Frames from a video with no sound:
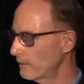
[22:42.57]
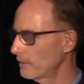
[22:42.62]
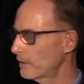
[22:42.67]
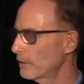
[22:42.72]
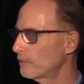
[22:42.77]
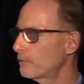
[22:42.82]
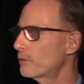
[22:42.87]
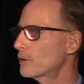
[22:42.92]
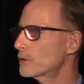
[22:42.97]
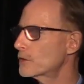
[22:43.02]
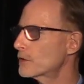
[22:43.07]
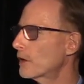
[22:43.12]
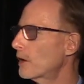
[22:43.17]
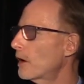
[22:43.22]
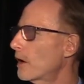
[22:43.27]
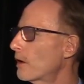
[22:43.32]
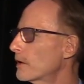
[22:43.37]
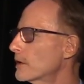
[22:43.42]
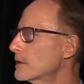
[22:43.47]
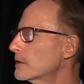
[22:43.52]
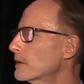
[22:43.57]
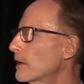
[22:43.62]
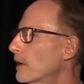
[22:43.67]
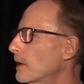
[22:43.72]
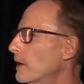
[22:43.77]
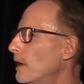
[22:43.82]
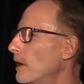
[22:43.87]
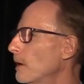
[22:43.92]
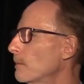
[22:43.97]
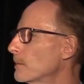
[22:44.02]
you know,
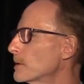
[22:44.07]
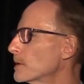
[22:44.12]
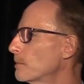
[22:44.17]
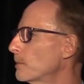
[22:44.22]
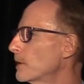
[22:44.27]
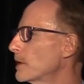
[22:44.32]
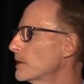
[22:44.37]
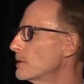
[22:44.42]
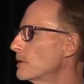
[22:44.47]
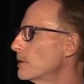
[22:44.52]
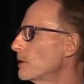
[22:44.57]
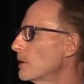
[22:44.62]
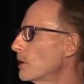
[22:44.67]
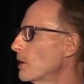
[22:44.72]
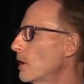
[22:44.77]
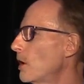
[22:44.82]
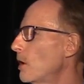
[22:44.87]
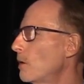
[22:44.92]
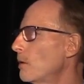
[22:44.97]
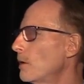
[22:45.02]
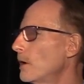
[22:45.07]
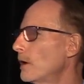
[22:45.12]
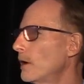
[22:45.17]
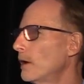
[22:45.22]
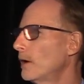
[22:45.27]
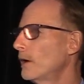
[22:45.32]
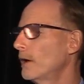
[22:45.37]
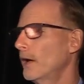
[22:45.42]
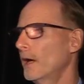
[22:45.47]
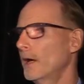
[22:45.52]
forge.autodesk.com is a place you can go
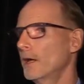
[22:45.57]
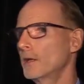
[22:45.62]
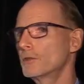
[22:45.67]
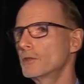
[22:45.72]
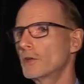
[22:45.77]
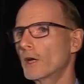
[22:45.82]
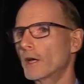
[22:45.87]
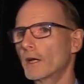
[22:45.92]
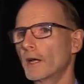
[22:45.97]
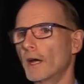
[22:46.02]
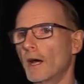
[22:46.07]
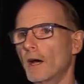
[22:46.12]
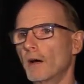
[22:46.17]
and check it